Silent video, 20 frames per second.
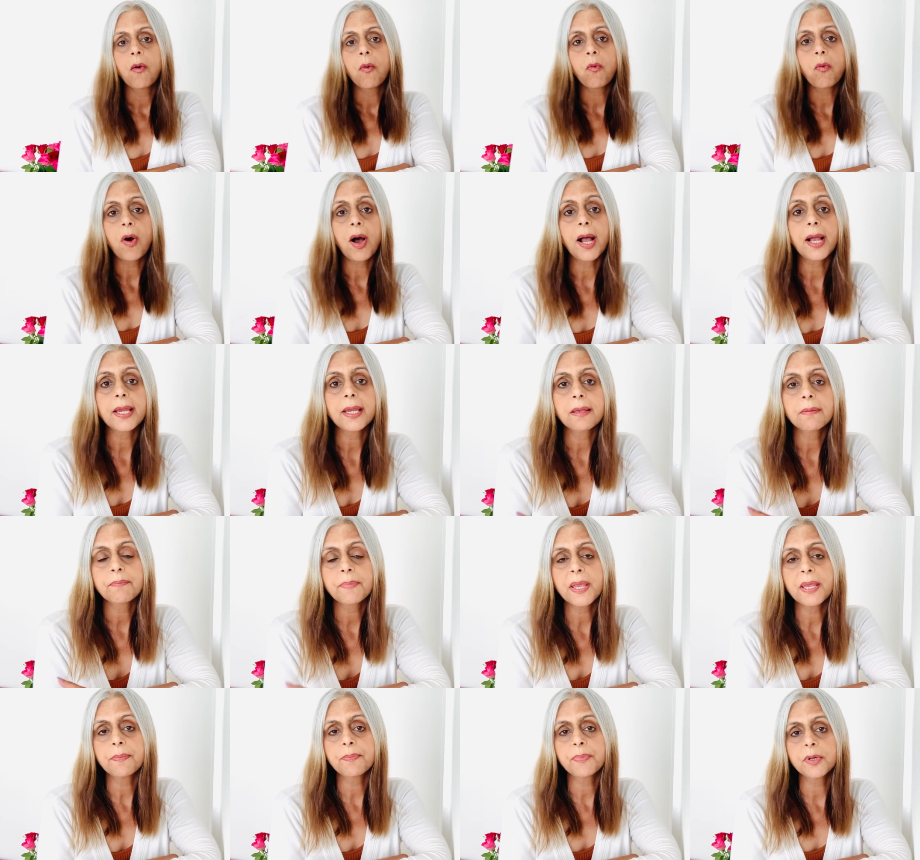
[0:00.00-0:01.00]
Why
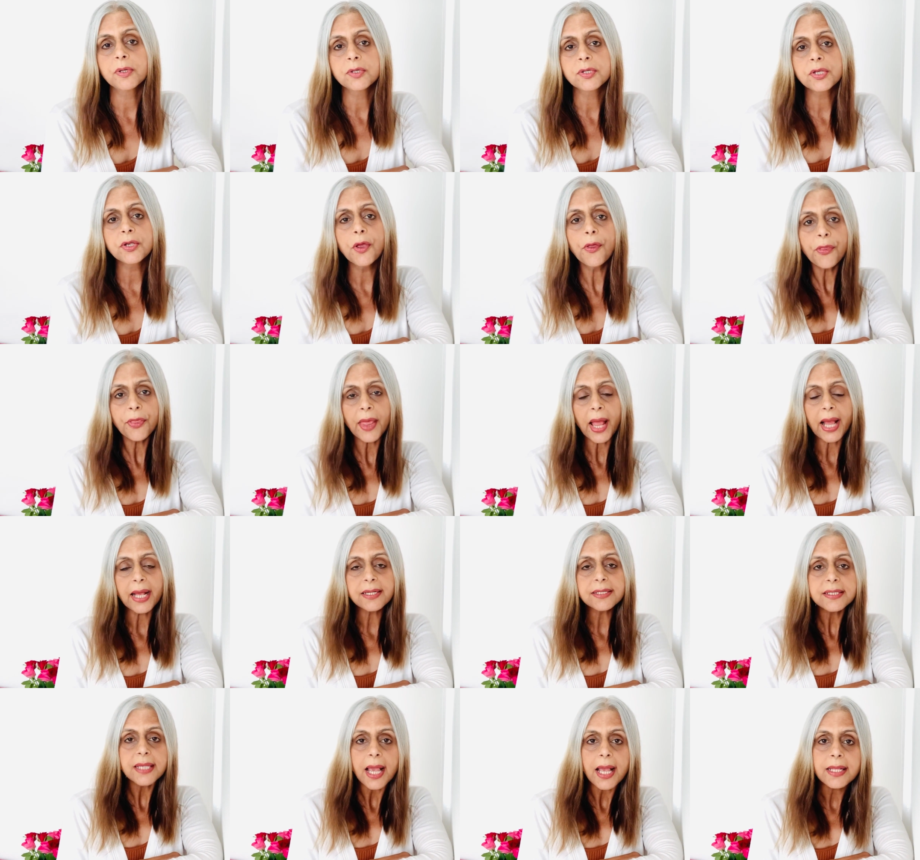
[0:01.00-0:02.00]
people do
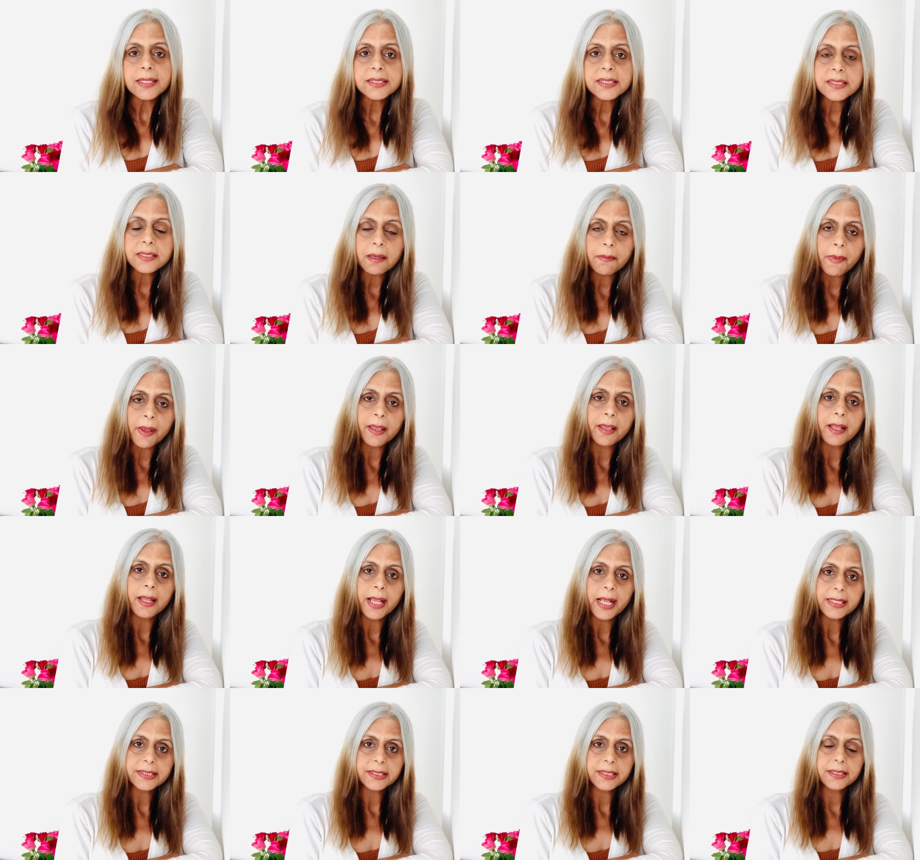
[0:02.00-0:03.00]
that and some of the
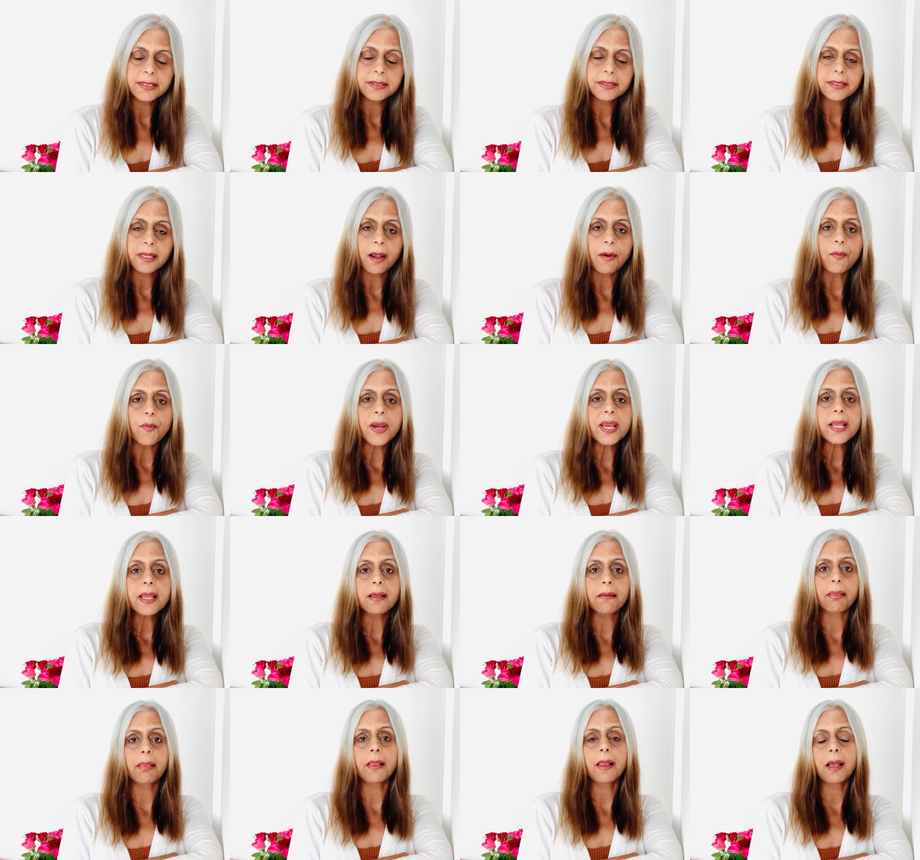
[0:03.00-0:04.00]
lessons that we
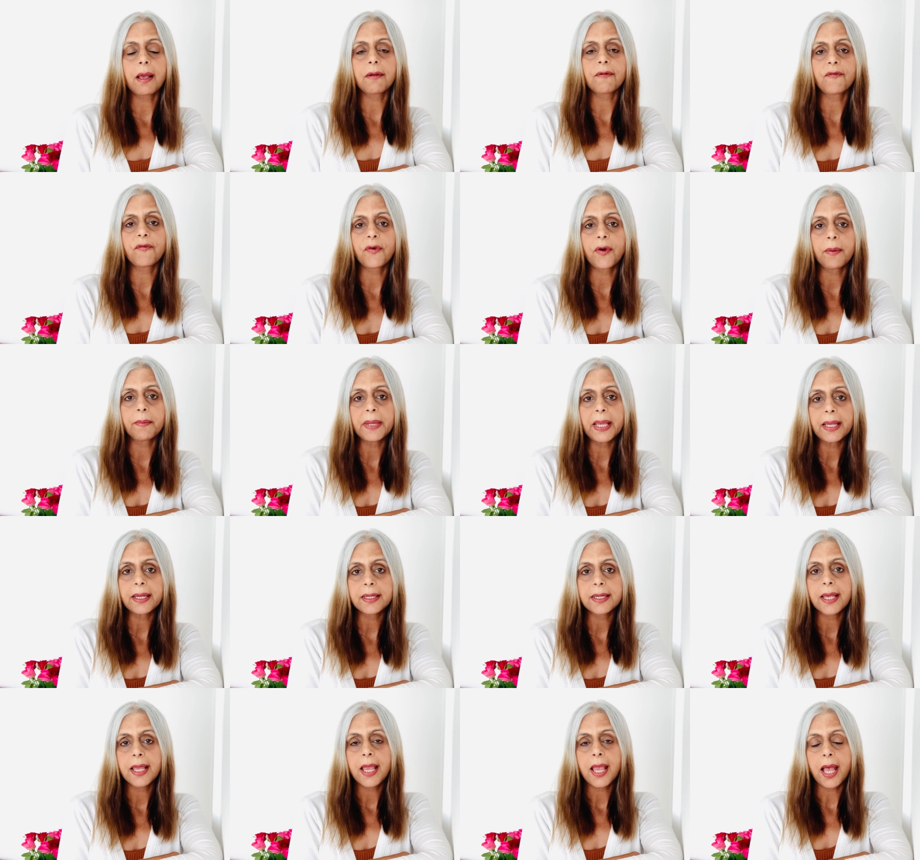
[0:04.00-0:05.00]
can learn from
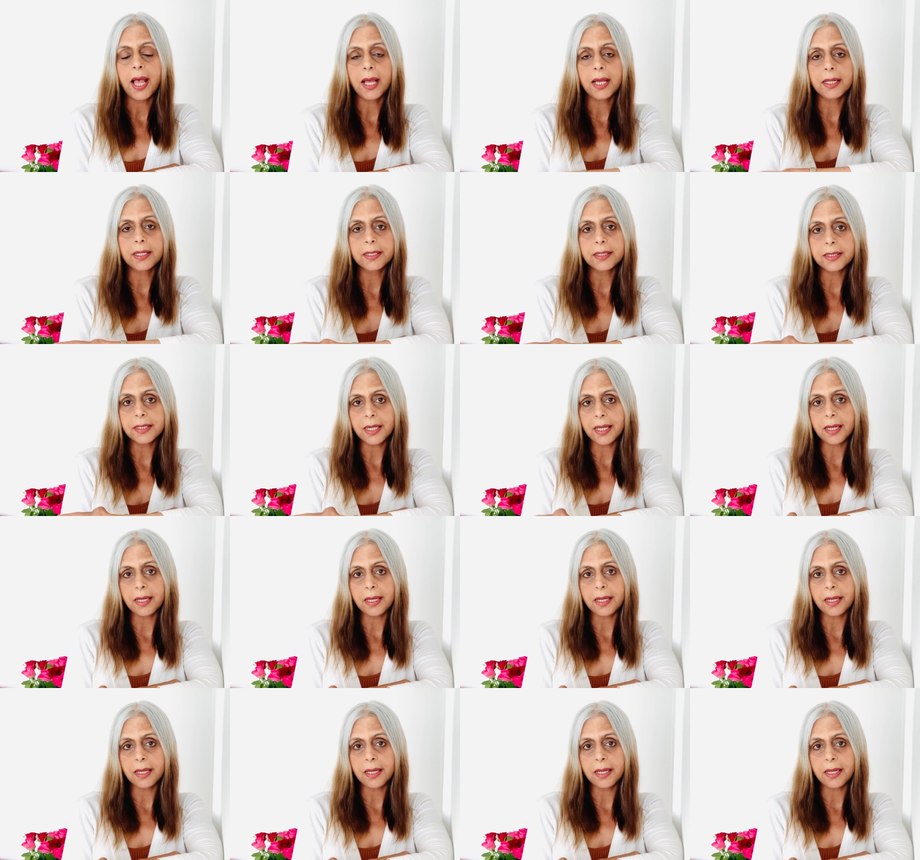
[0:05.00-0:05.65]
it and